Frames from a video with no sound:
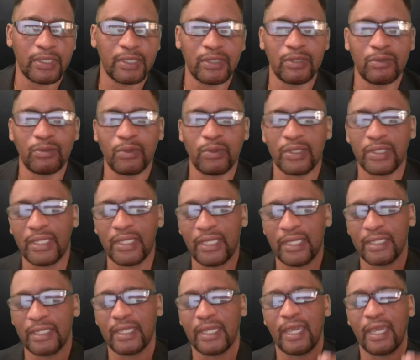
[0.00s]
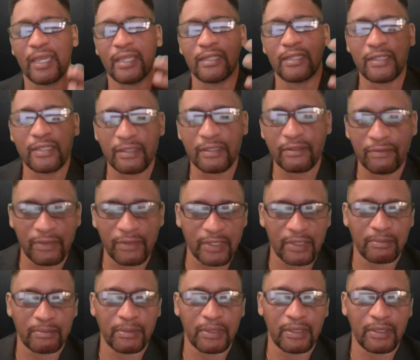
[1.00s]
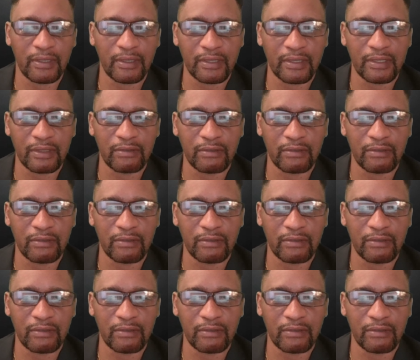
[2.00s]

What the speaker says: and you want to enhance visibility,